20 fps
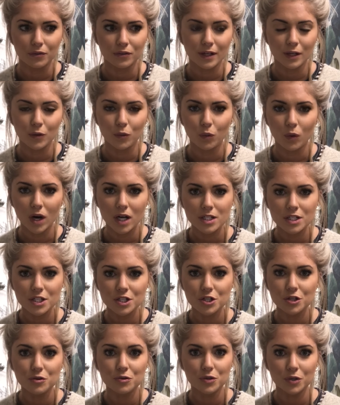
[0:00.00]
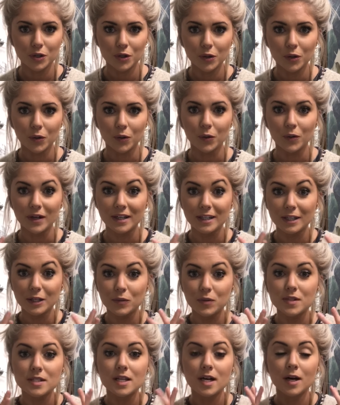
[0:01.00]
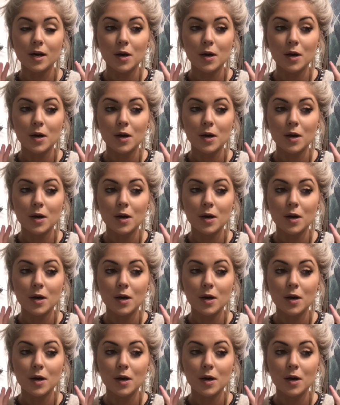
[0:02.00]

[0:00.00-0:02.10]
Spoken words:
Like, what did you do? Like, he was